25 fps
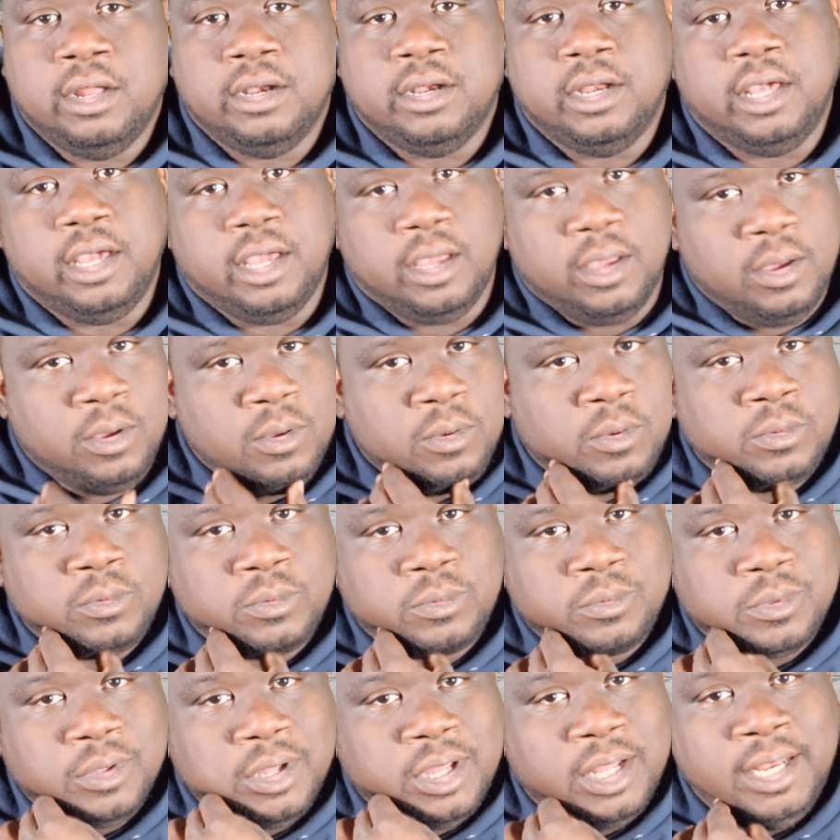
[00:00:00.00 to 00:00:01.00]

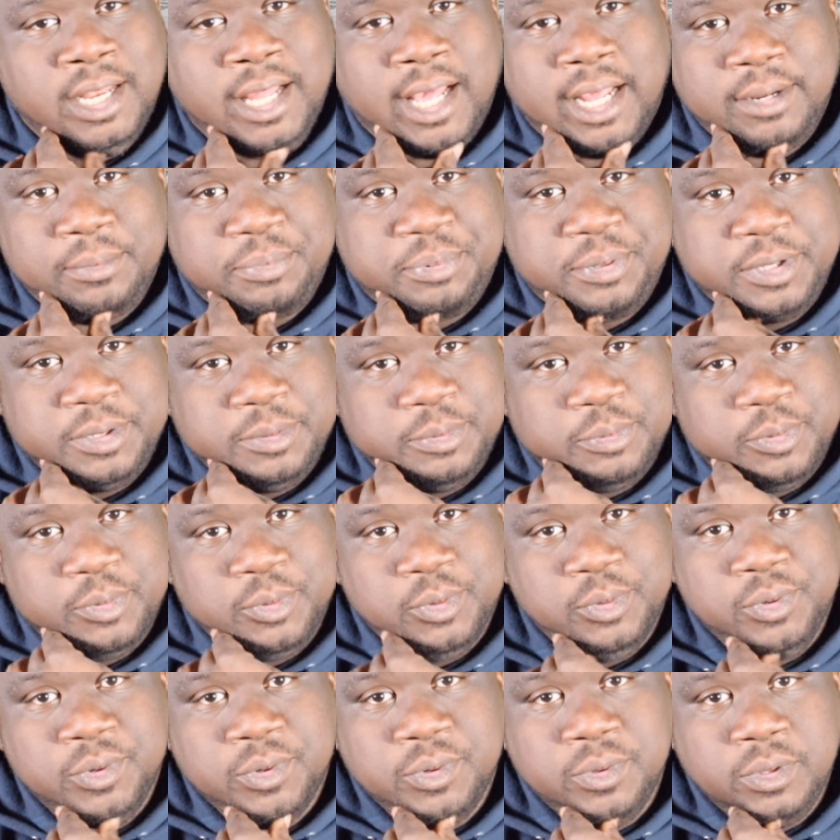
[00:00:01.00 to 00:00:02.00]
Now, a lot of
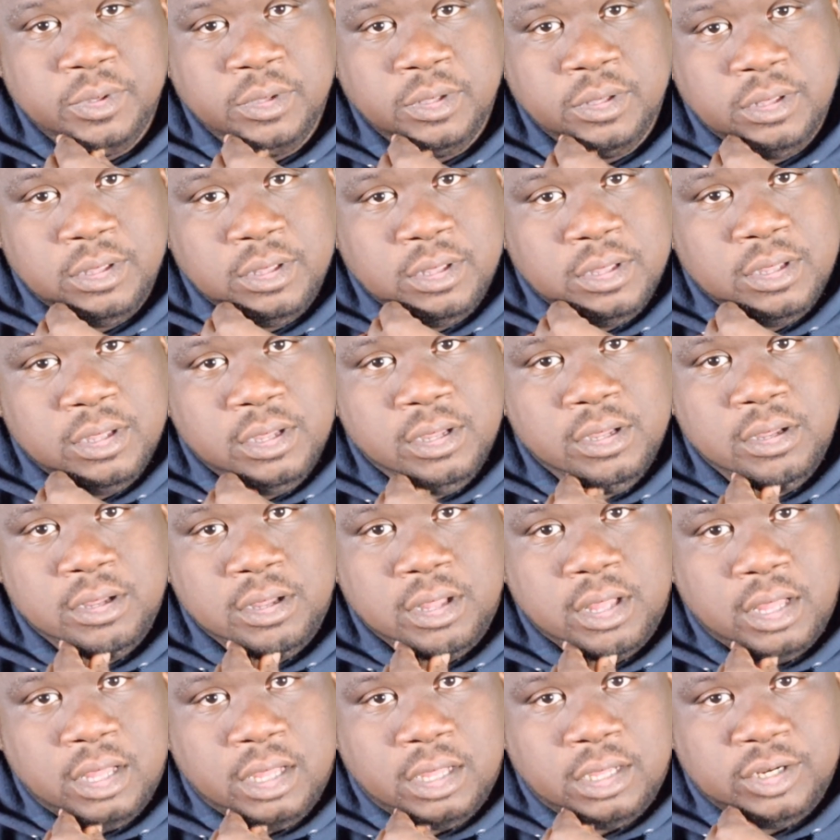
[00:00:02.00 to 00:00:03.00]
people
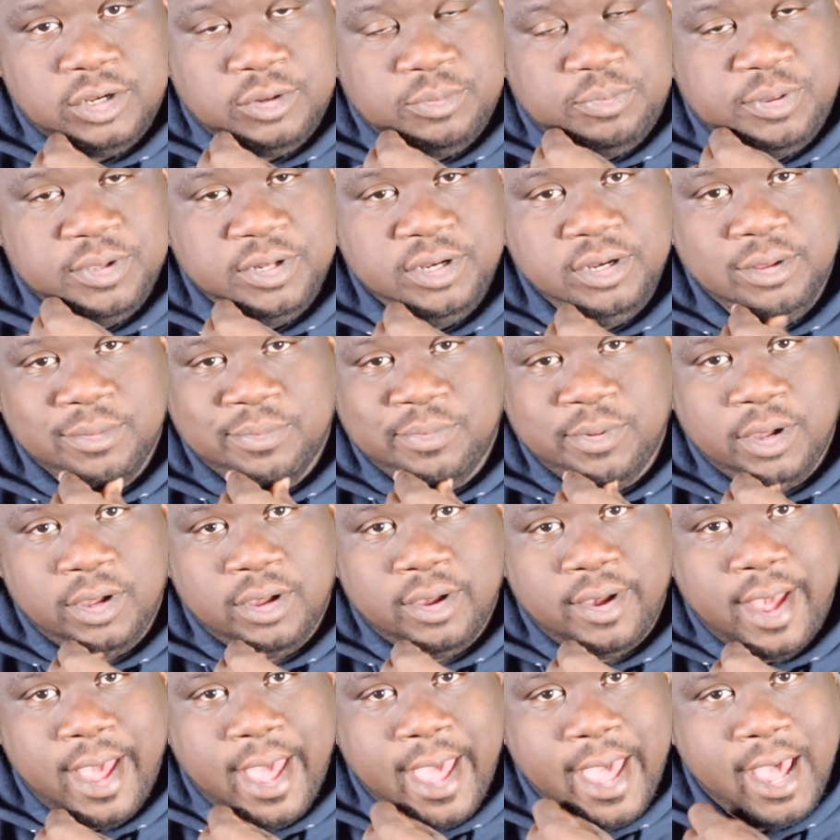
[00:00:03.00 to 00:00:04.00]
depending
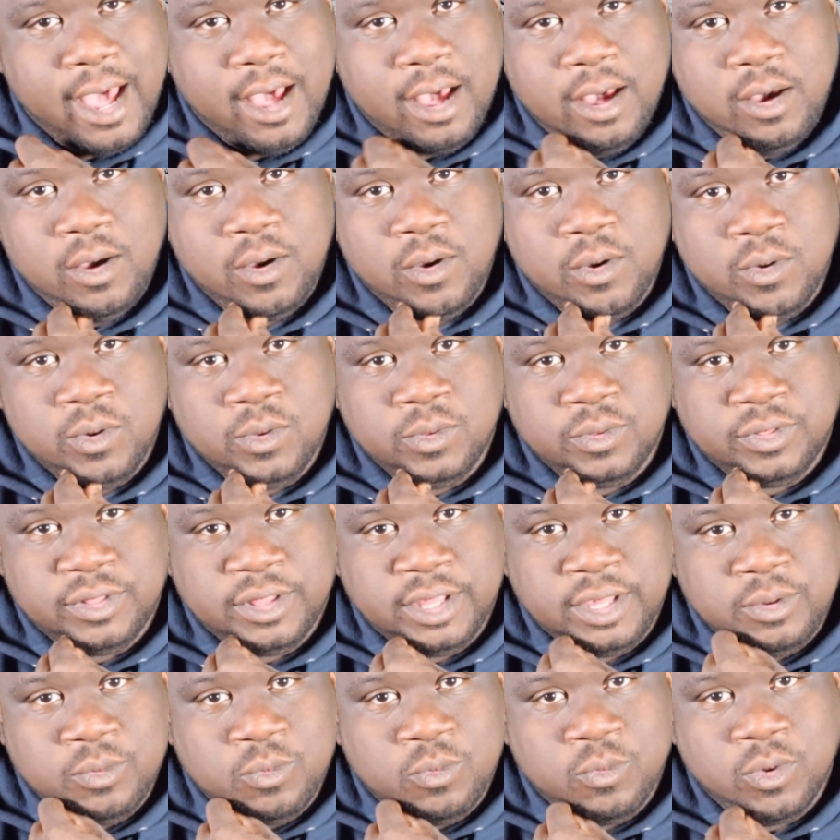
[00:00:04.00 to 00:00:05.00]
upon how
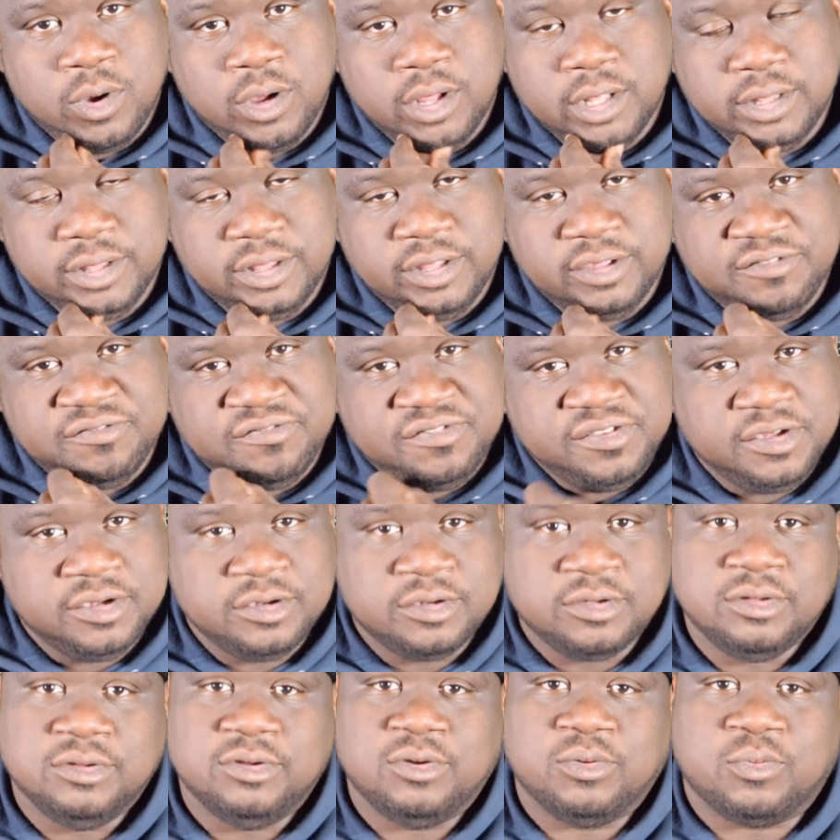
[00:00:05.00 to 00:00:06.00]
they want their
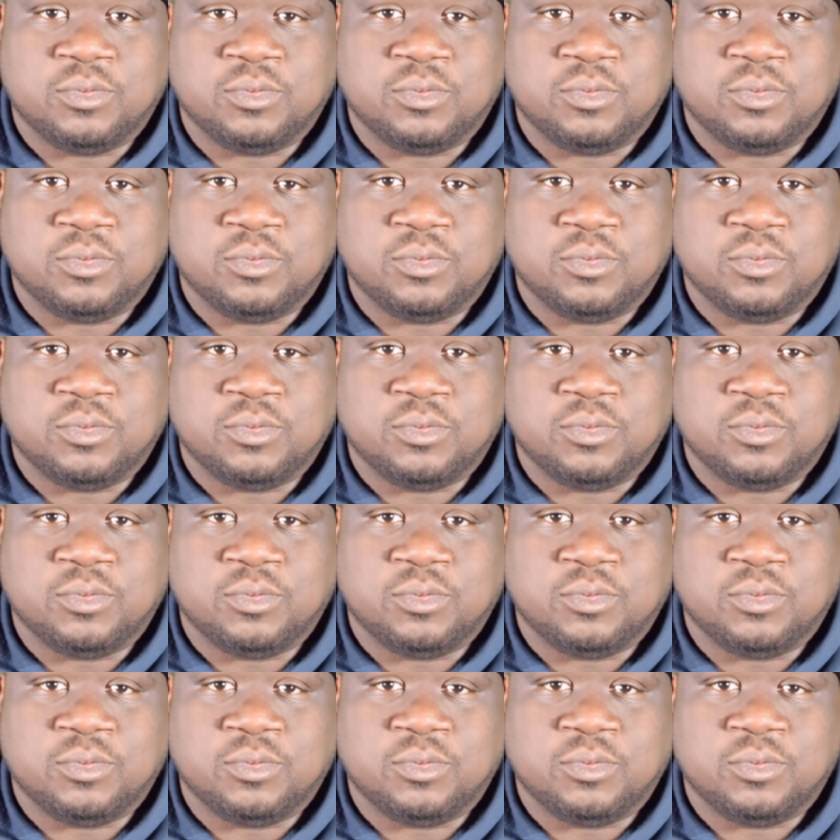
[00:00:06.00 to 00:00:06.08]
vehicle to